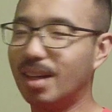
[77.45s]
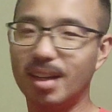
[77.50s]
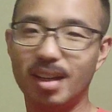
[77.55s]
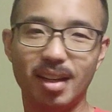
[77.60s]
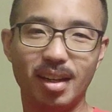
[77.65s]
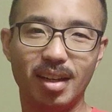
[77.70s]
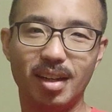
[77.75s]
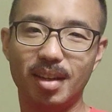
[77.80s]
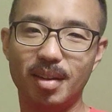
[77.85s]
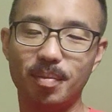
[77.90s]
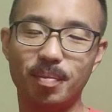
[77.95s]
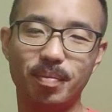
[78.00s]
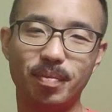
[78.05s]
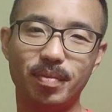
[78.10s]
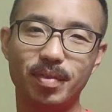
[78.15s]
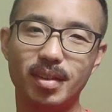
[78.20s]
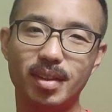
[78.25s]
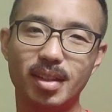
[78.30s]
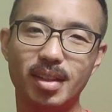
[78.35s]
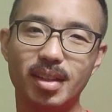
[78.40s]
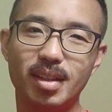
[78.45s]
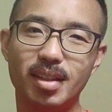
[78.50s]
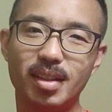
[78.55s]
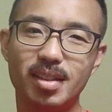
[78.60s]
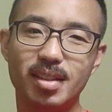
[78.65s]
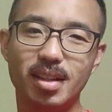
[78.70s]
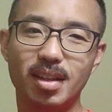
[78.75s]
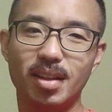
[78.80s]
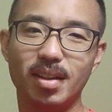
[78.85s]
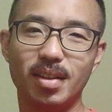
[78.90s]
Um,
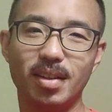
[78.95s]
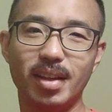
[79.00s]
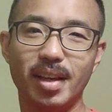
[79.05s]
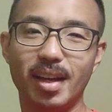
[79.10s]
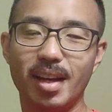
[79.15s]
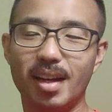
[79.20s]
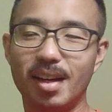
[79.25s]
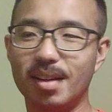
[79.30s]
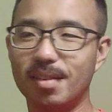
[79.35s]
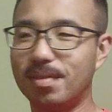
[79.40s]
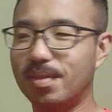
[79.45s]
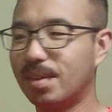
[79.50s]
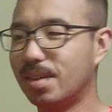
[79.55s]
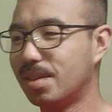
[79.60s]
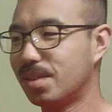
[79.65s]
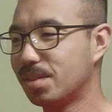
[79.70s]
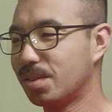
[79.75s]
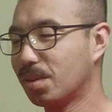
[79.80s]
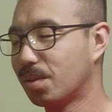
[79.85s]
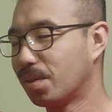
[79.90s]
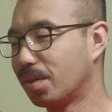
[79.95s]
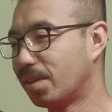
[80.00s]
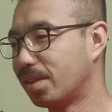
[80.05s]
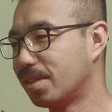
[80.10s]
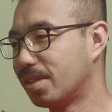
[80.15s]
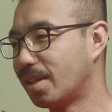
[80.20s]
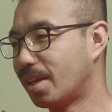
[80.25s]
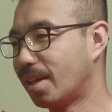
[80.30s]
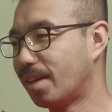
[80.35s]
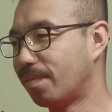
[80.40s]
so yeah, funny story
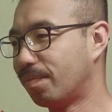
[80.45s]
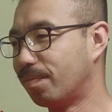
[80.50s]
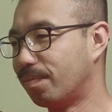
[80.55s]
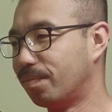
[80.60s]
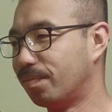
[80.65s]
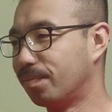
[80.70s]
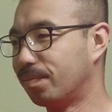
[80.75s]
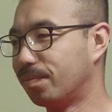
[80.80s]
is that